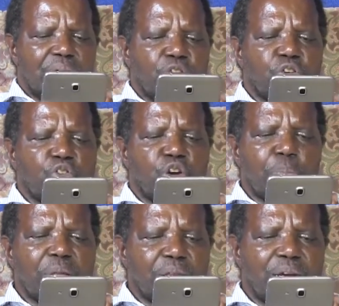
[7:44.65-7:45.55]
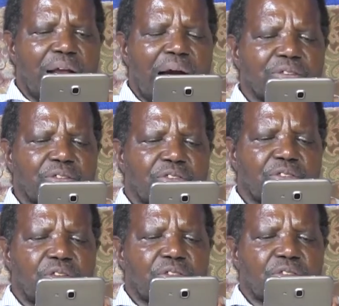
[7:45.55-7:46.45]
is also repeated in Acts
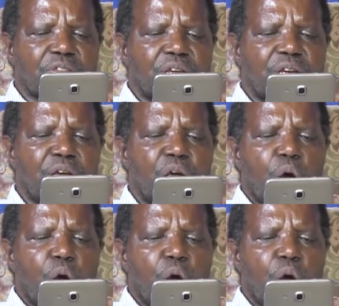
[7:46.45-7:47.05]
16:16.